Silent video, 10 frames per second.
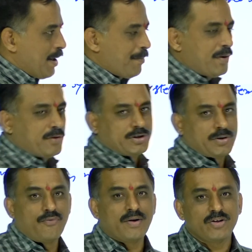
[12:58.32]
number
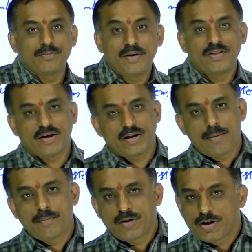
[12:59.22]
system. What is basic
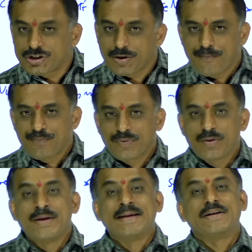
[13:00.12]
number system?
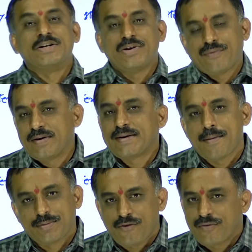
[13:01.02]
Different
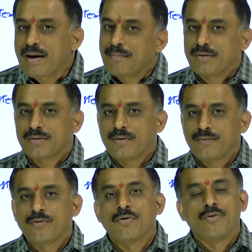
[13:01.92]
types of numbers.
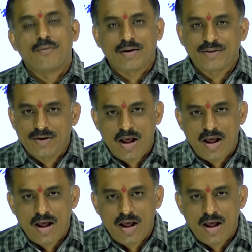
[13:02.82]
What is